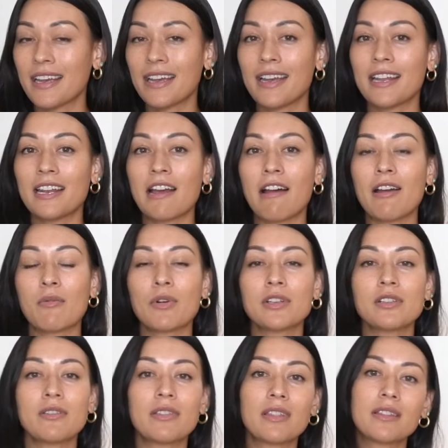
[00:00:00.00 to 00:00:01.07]
And now I want
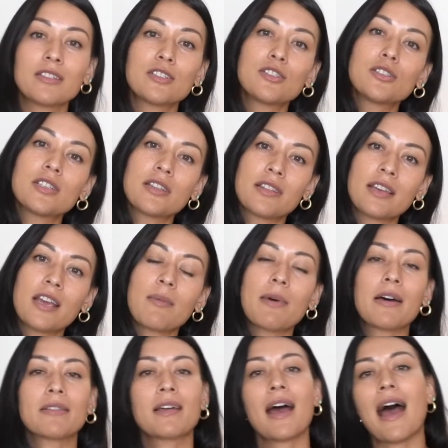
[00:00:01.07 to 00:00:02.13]
you to think
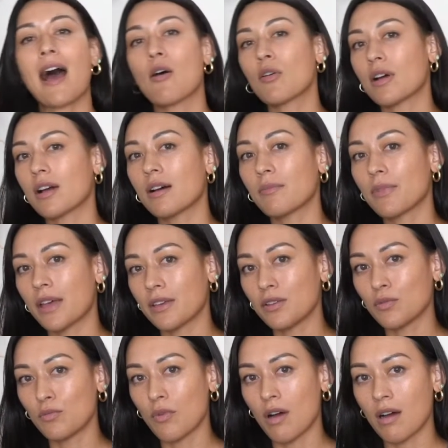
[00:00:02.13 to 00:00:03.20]
about the outcome that
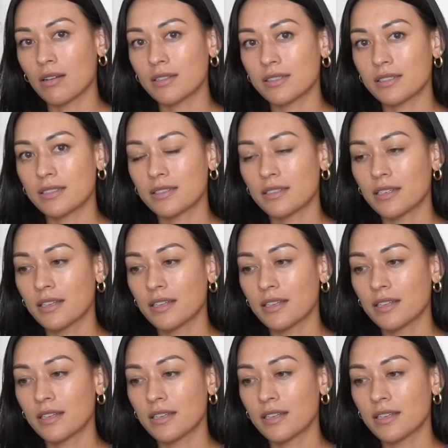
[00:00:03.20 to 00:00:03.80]
you want.